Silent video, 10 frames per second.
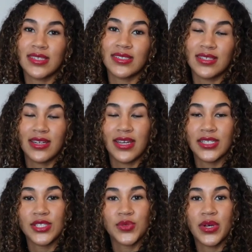is the
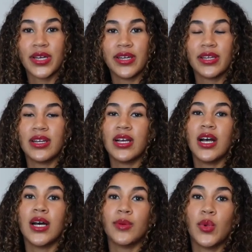next one.
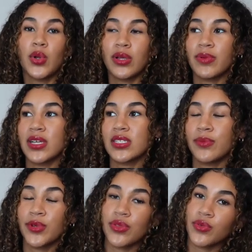Olaplex
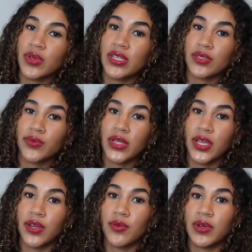number 3 is a really
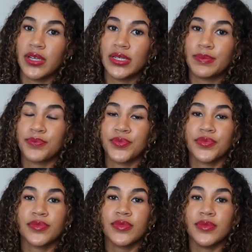good one.
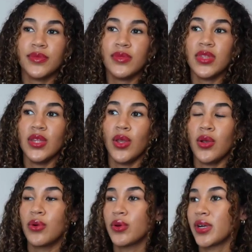
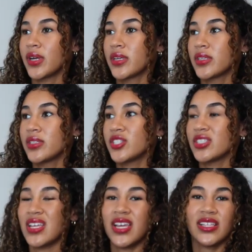Or just
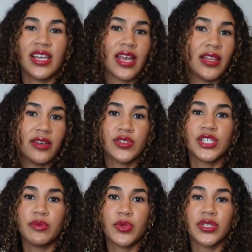like, I love
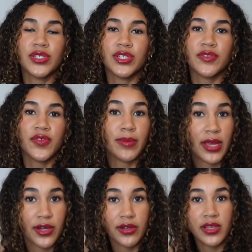Shea Moisture for
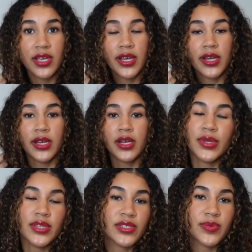my curly hair,
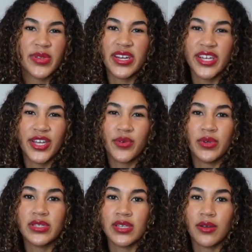but there's plenty of good
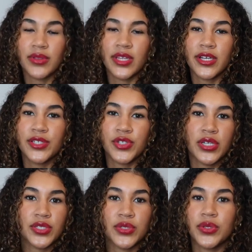ones out there,
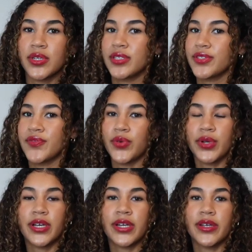drugstore,
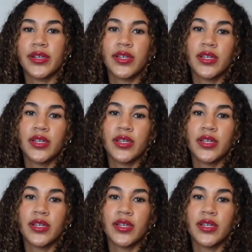Sephora.